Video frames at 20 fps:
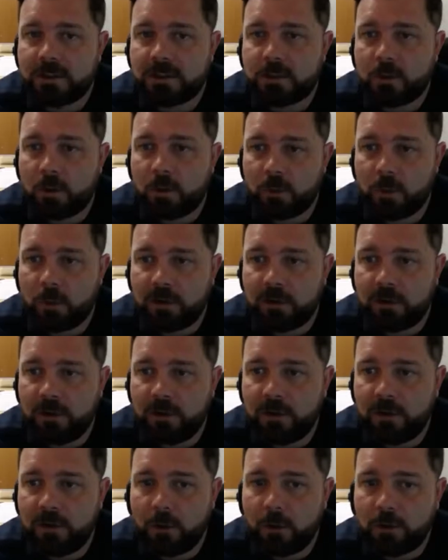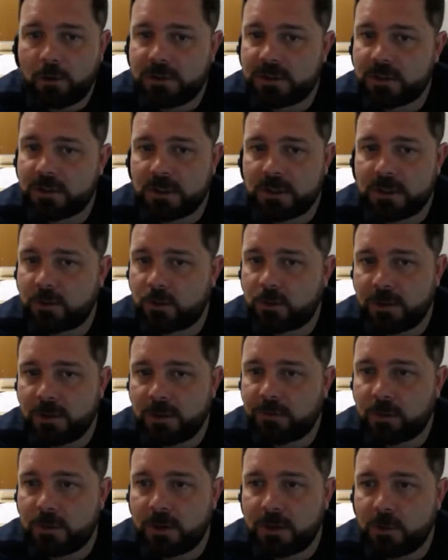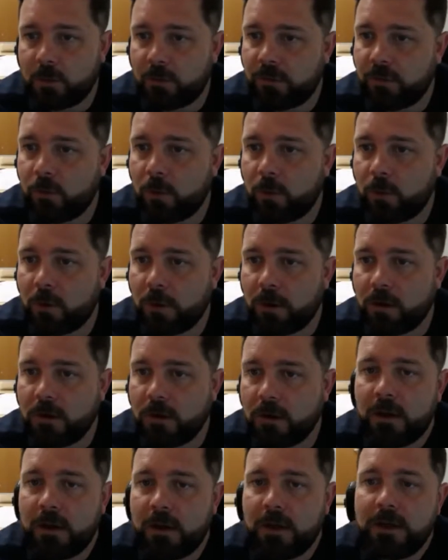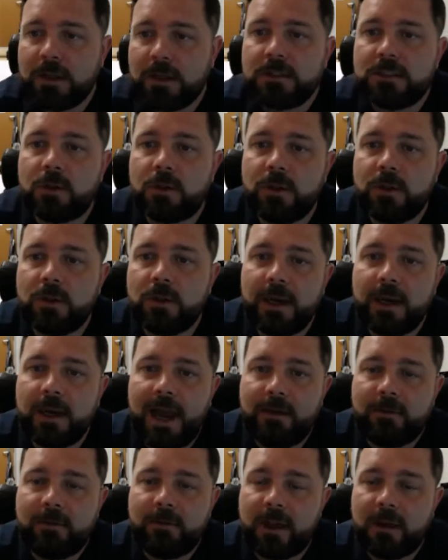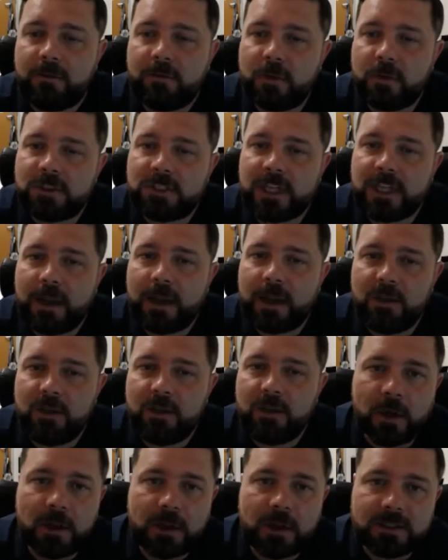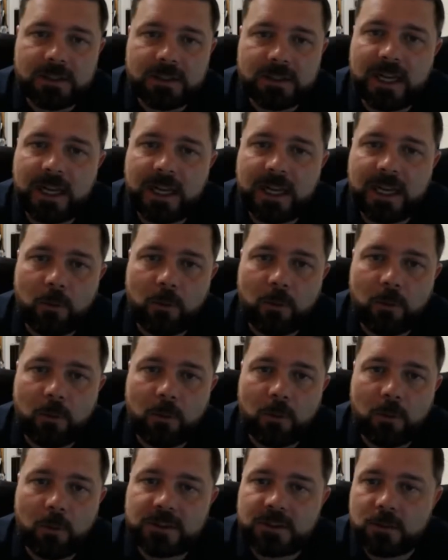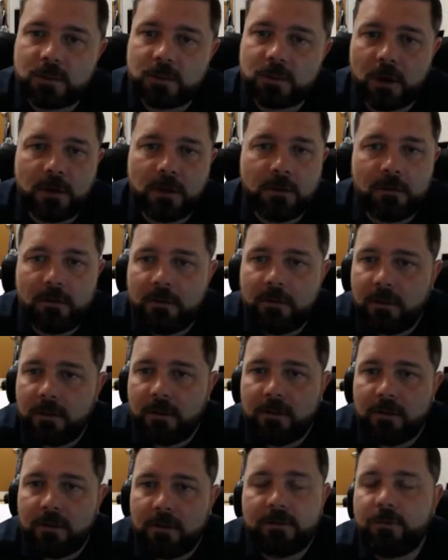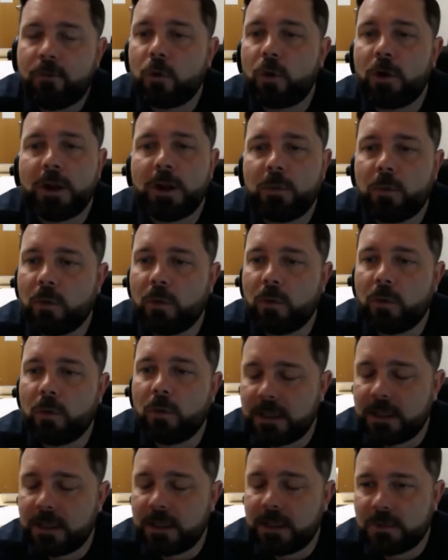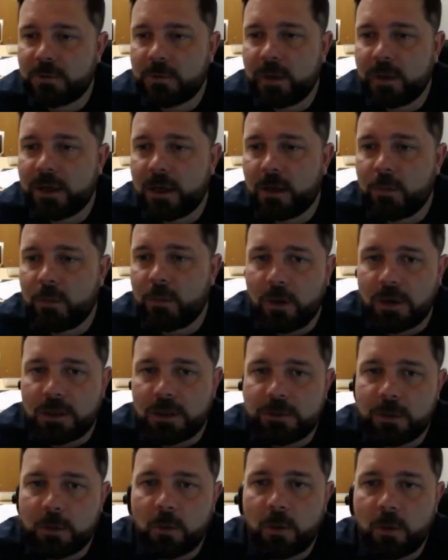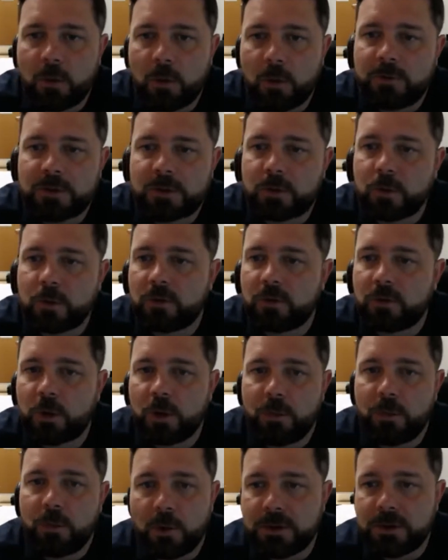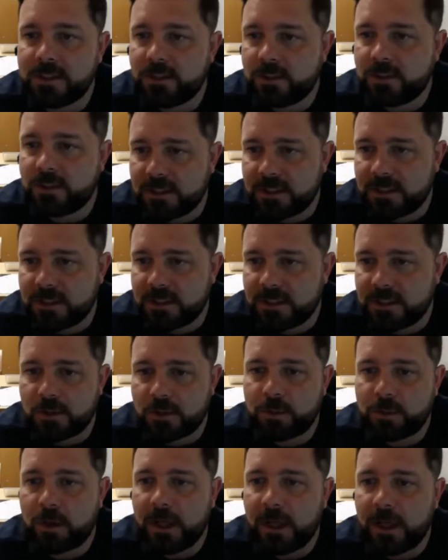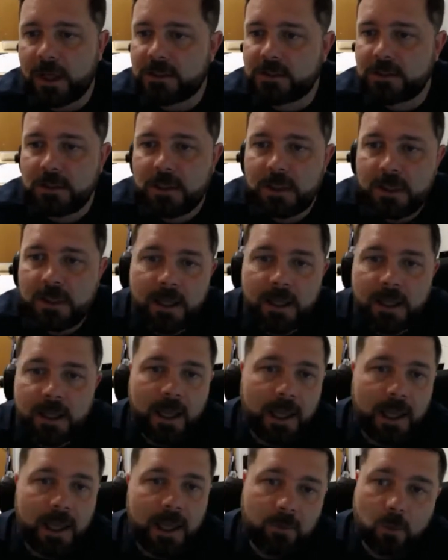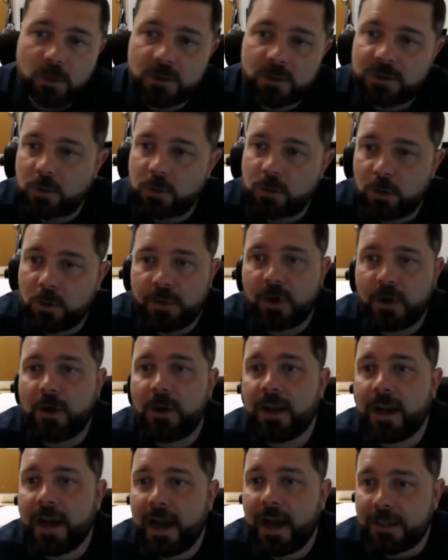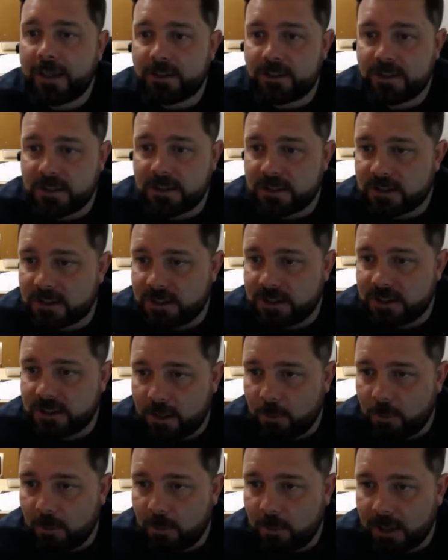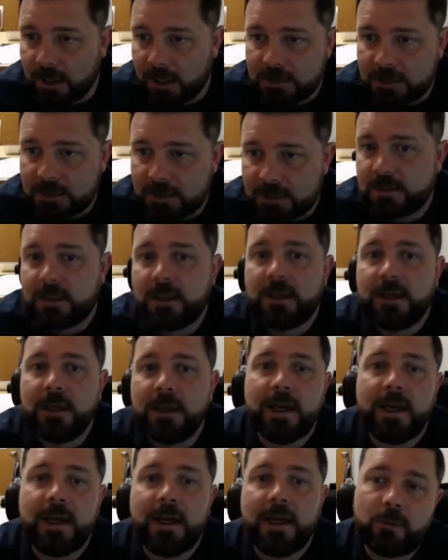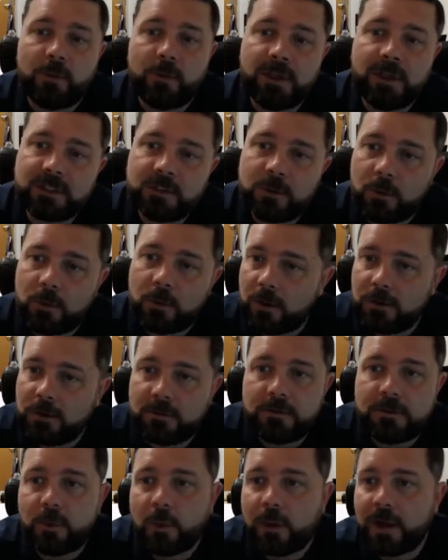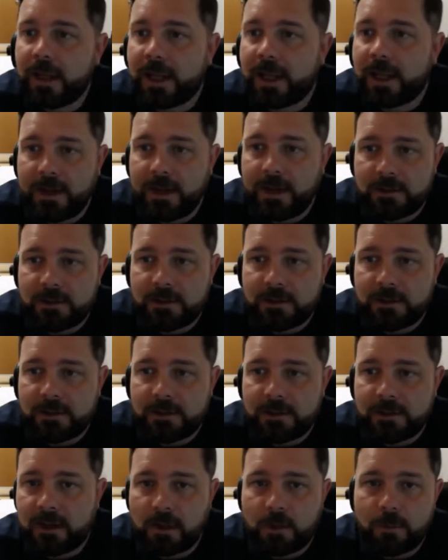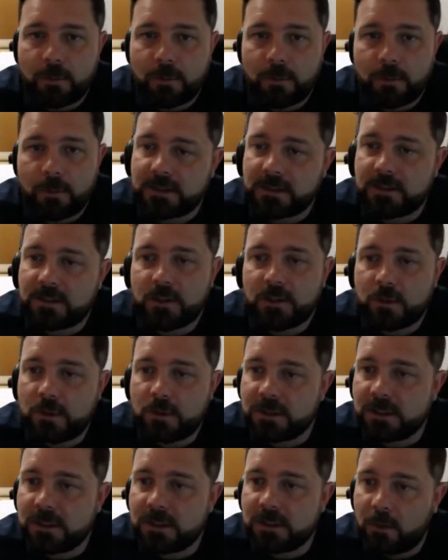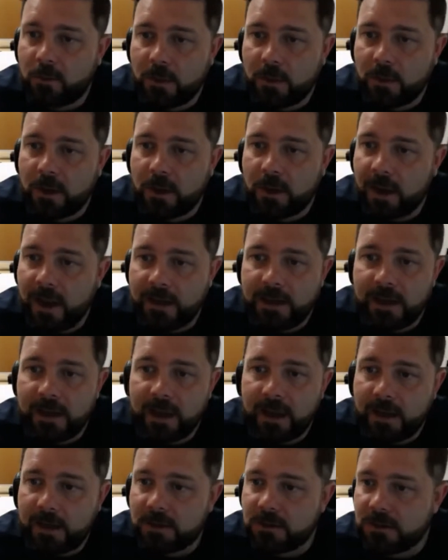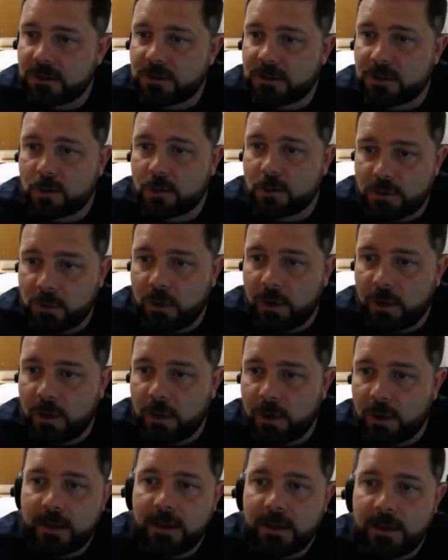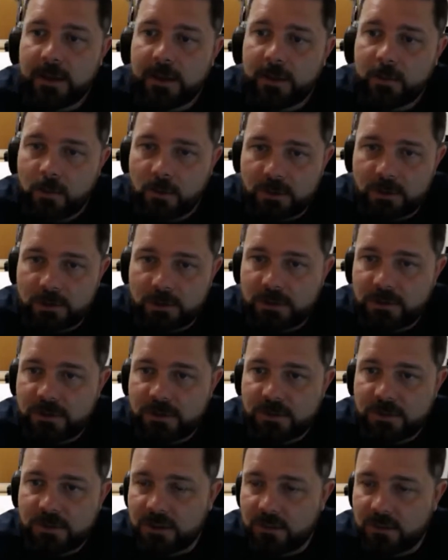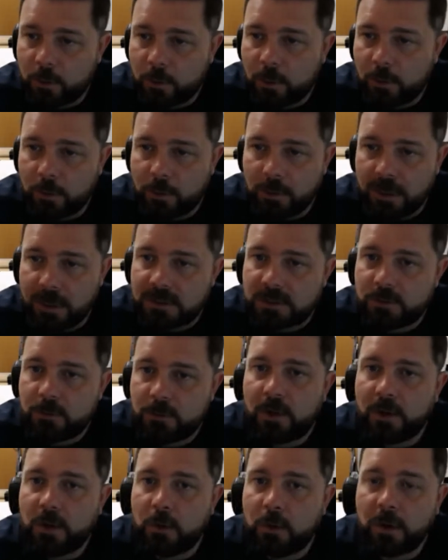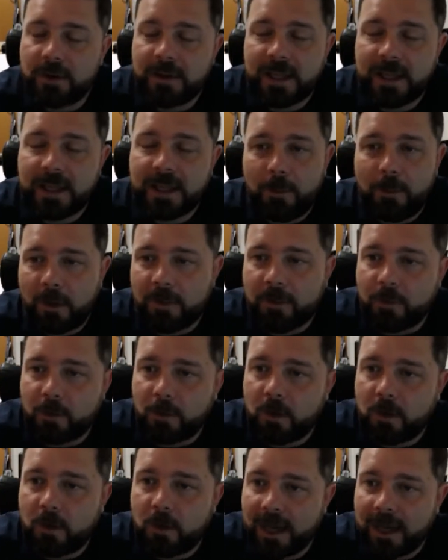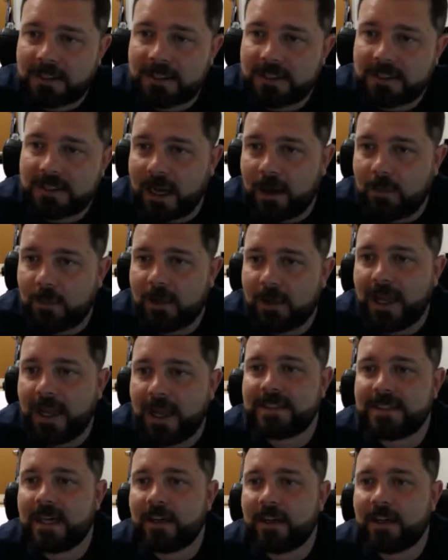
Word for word: scored with two, she's going to score differently with four. So then after that first time you do it, let's say that one scored 40 points. Now I'm just making up points, but one scored 40 points and she's in first place. And four scored 39, she's in second place. And three scored 28, she's in third place. And two just had a really bad day and she scored 20. Well, she's in fourth place. Well, you put that up on the board next time, and that's how